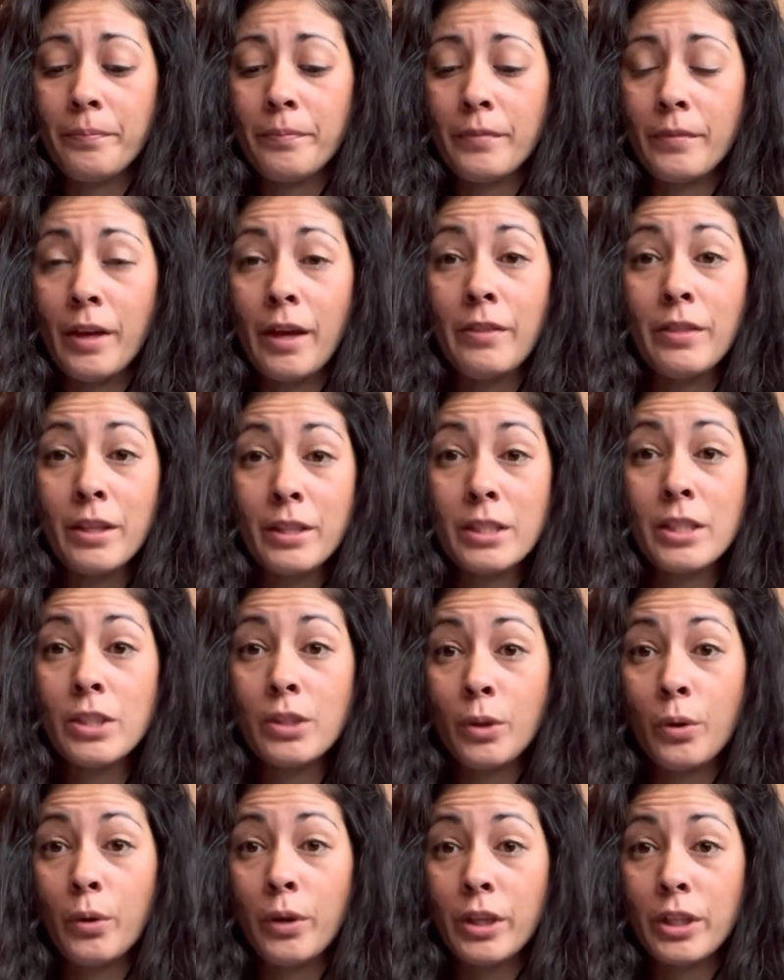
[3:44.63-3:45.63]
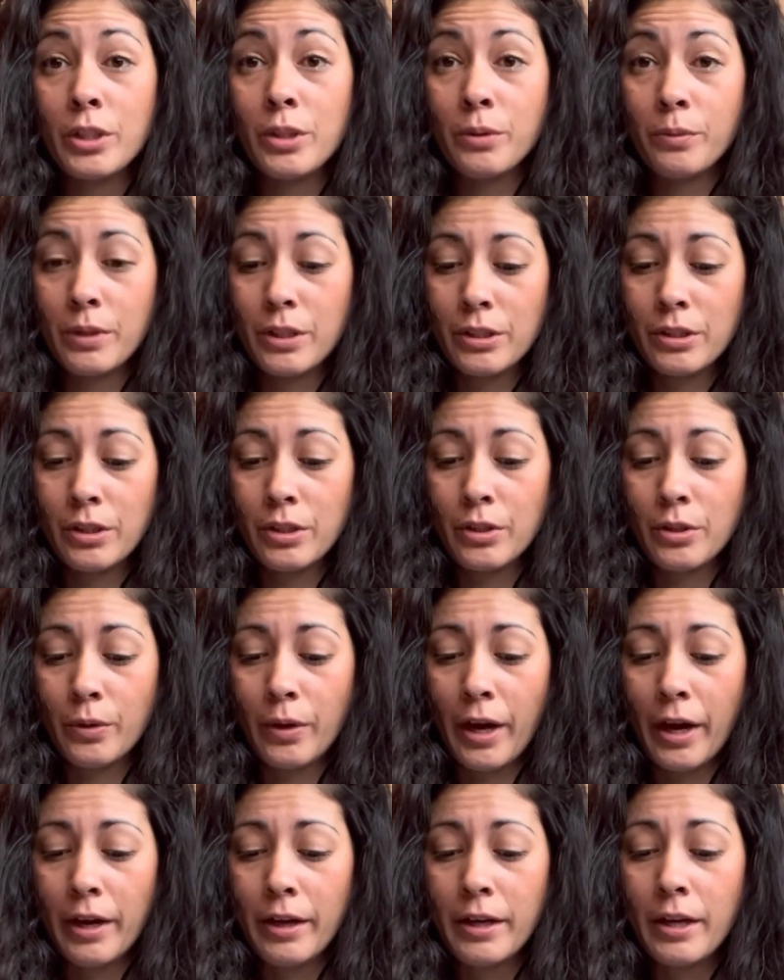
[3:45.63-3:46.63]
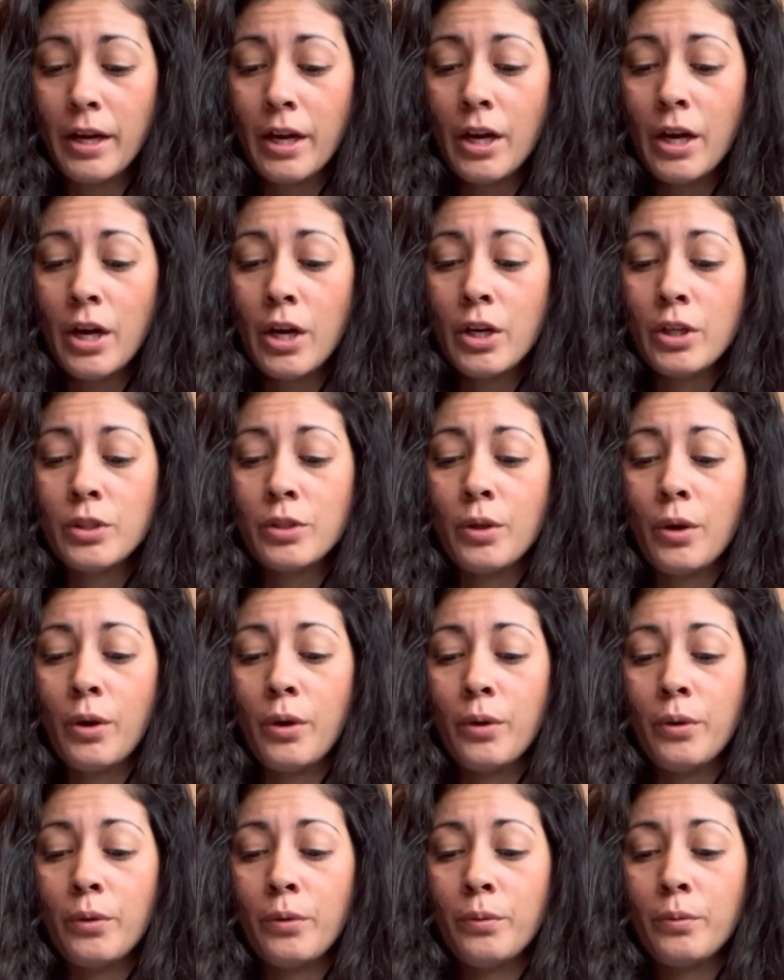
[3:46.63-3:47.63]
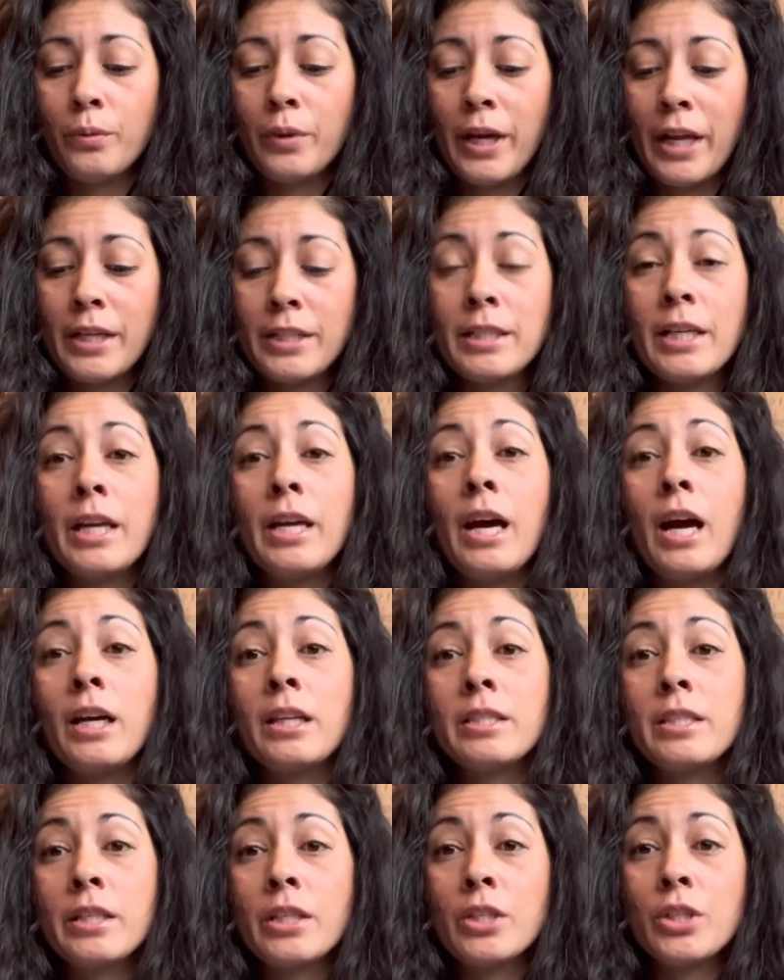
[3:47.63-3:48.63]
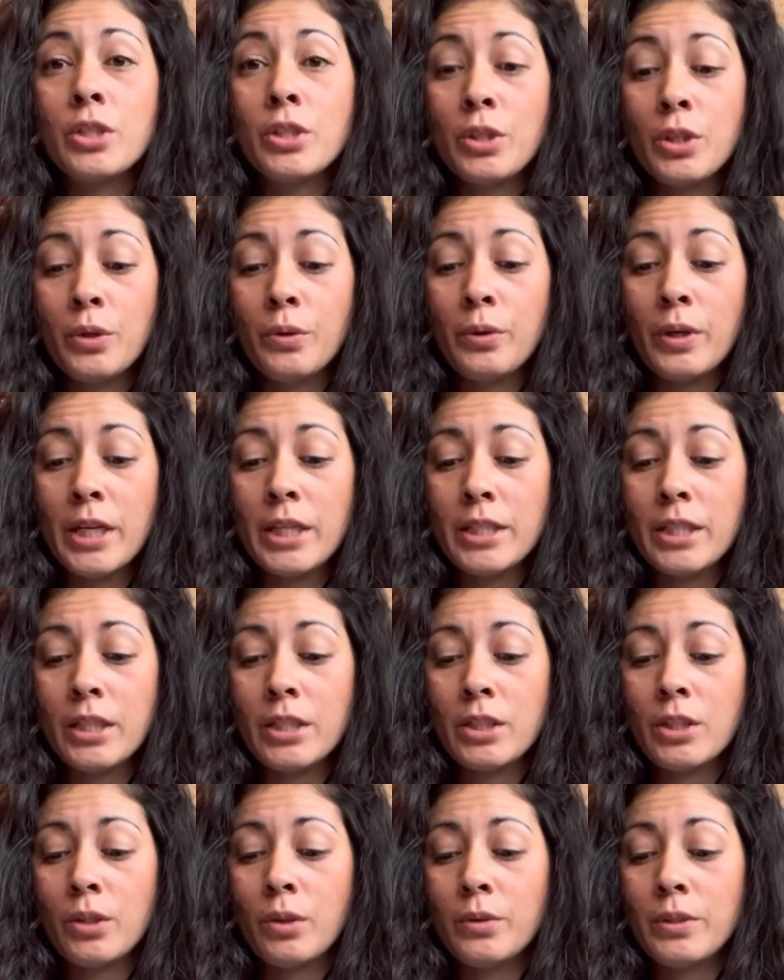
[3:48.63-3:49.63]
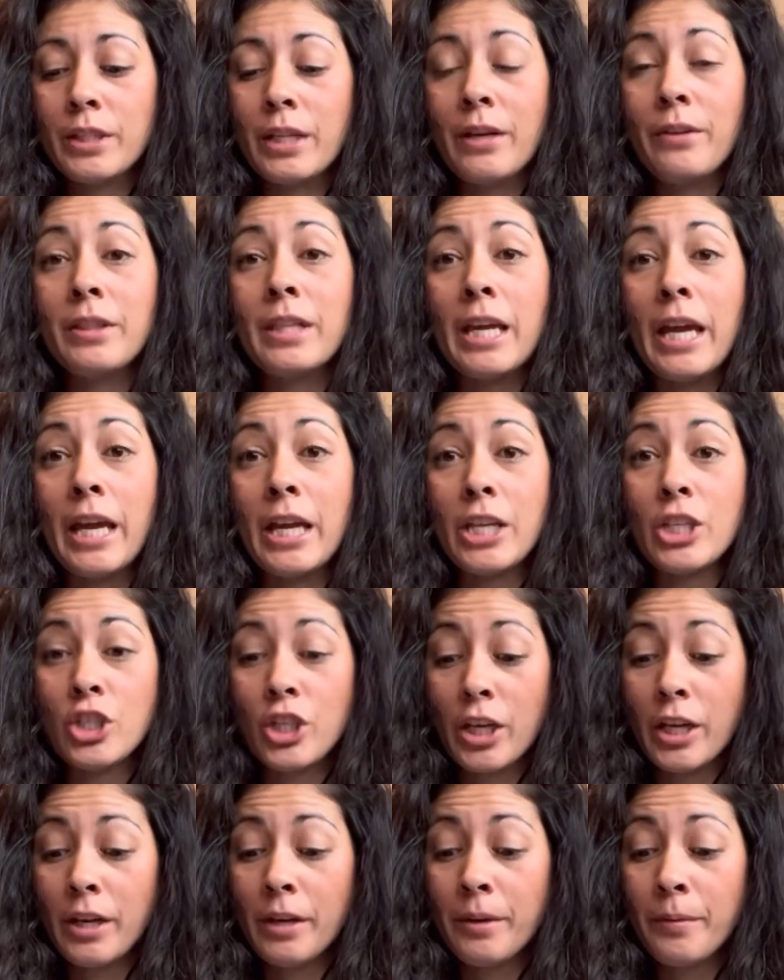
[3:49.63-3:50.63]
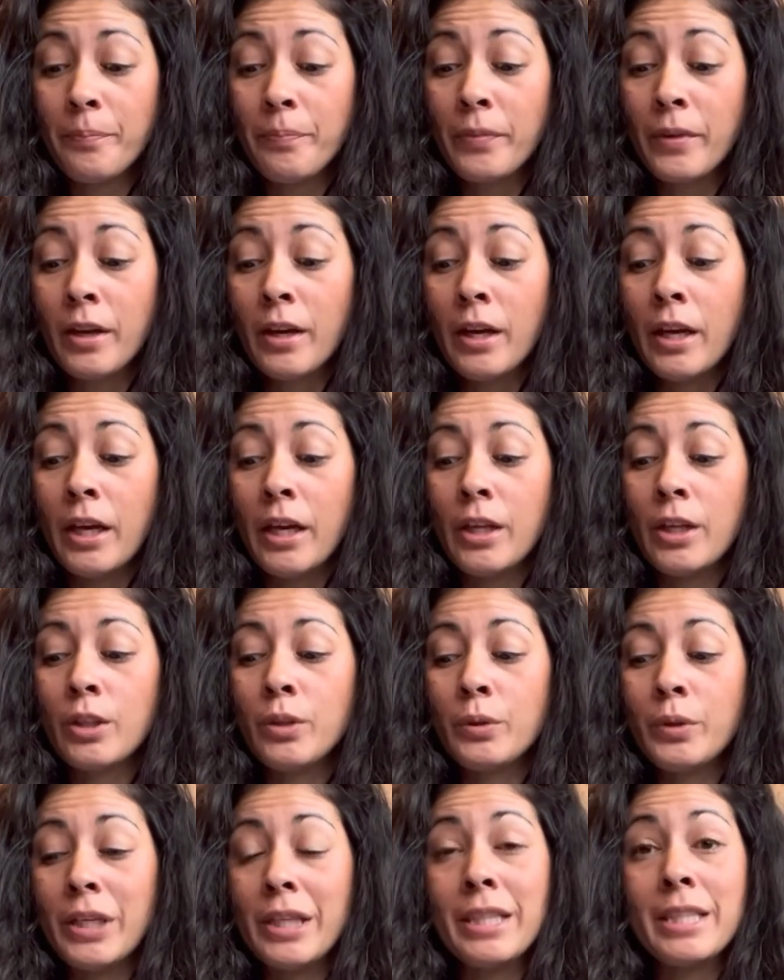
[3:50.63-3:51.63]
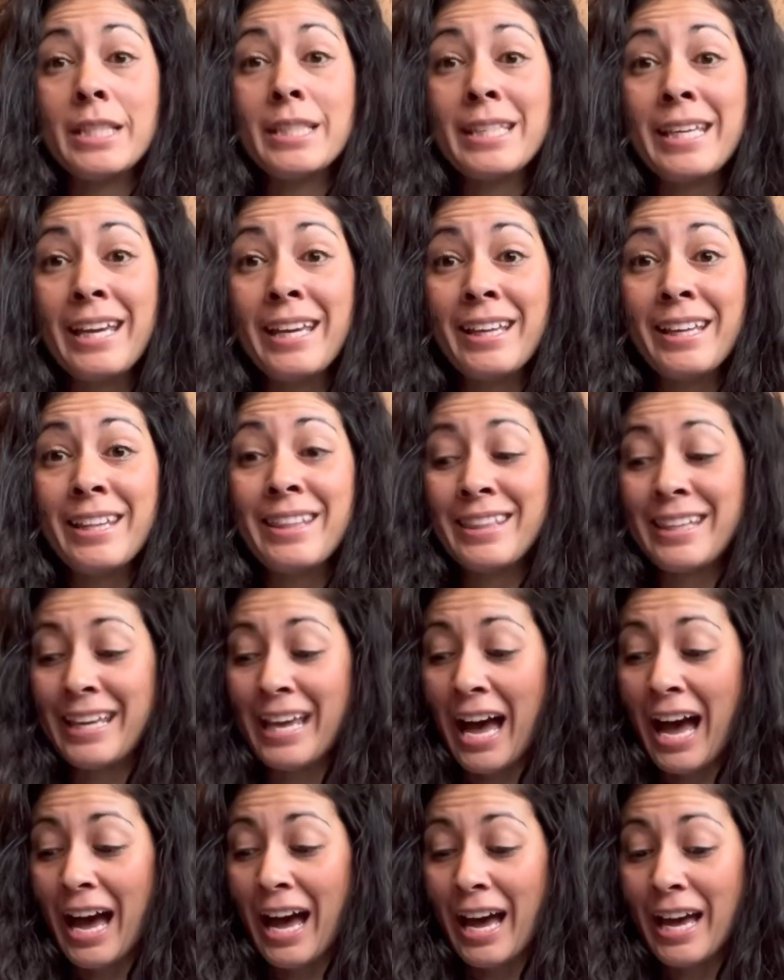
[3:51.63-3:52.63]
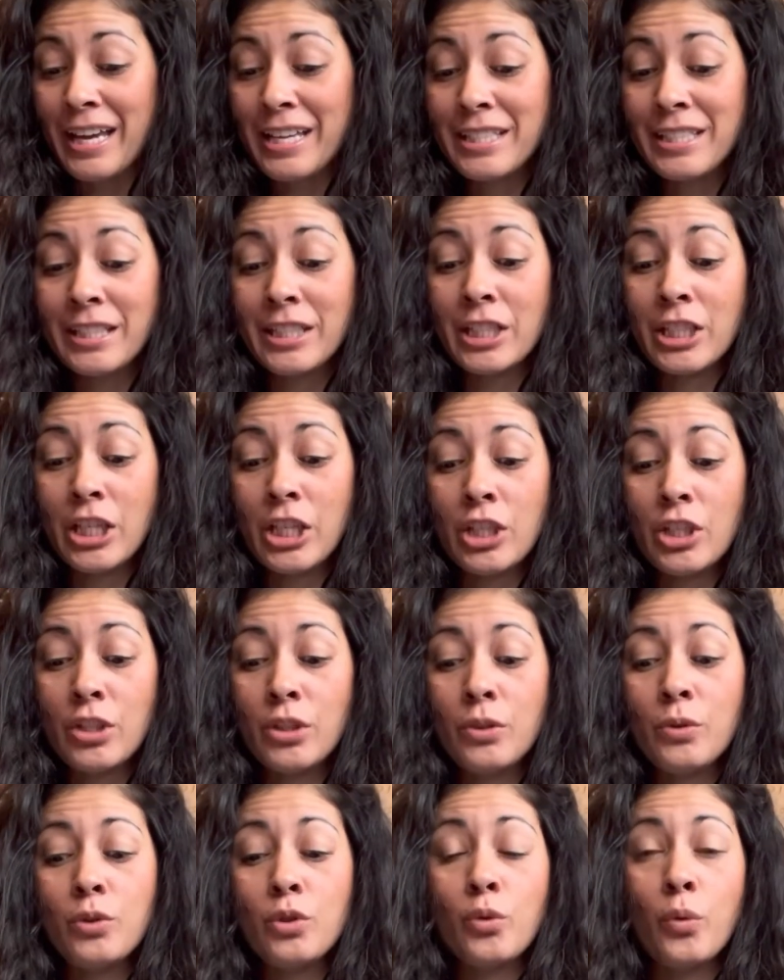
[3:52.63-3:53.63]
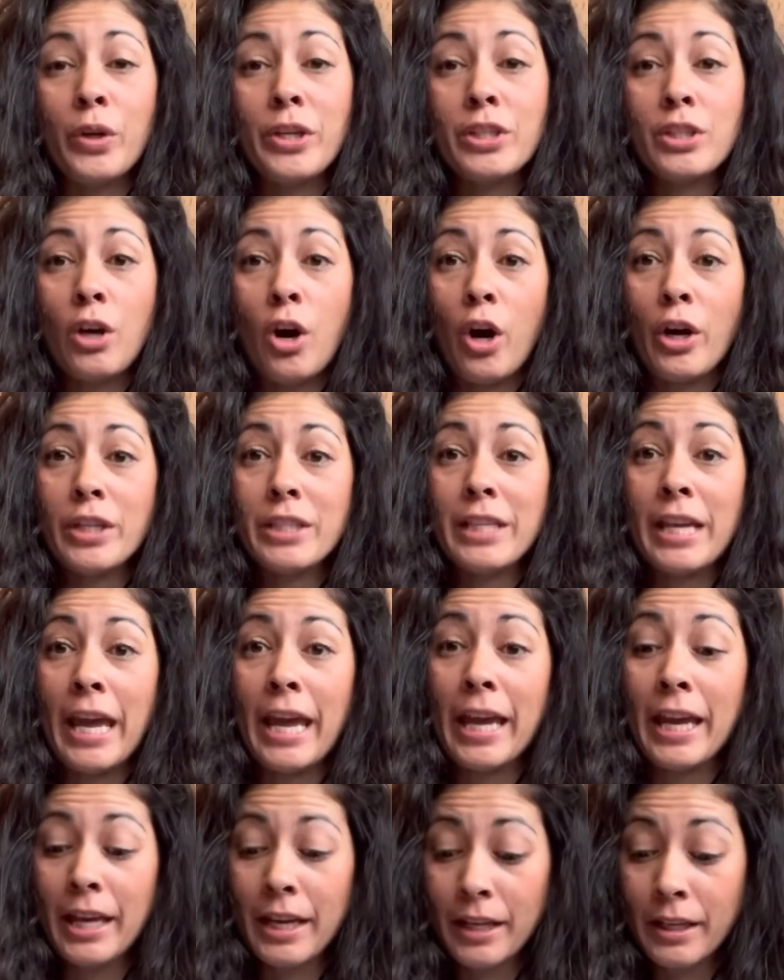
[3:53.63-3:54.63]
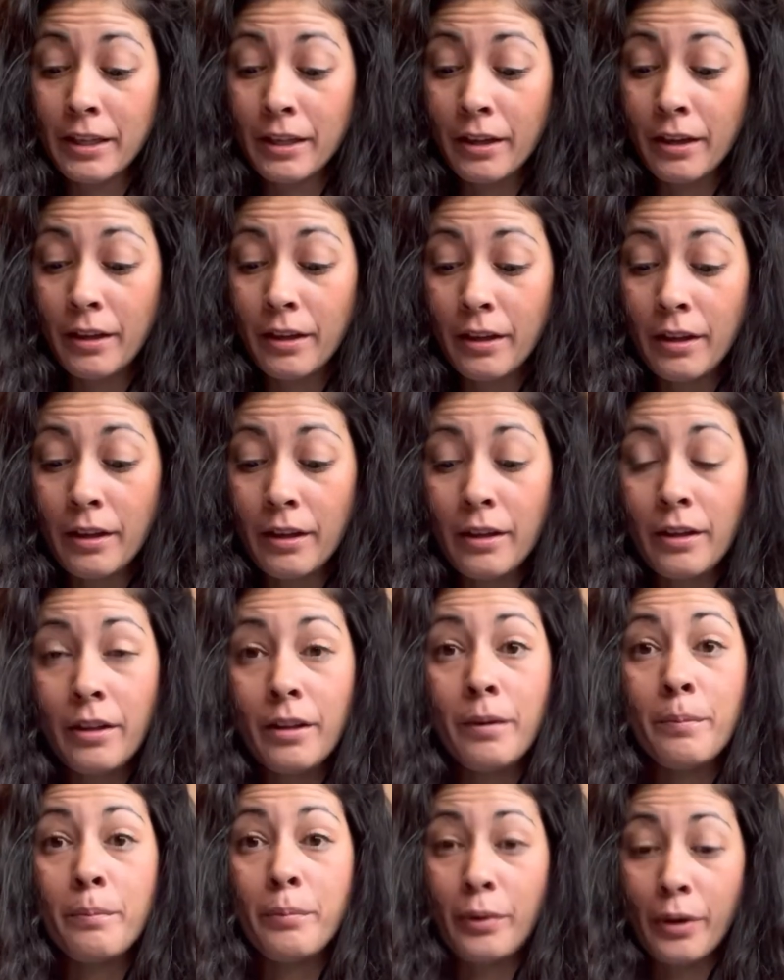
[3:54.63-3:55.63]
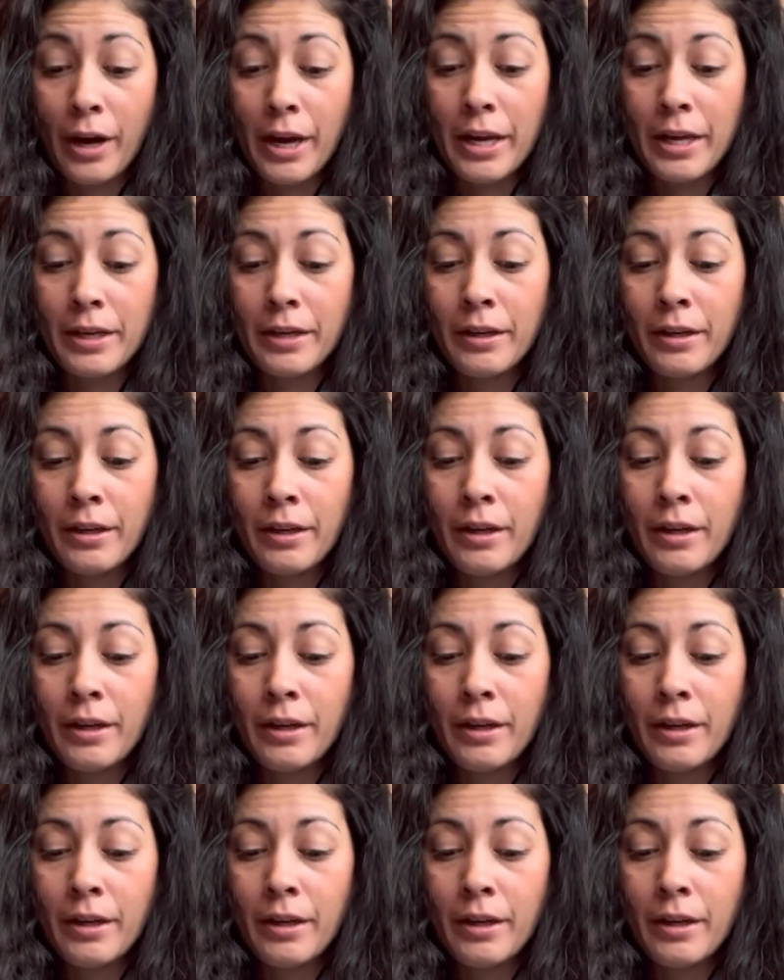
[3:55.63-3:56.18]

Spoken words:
and this is according to research, okay? So what antioxidants do is it slows down the aging, including the skin, the eyes, the tissue, joints, hearts, and brain.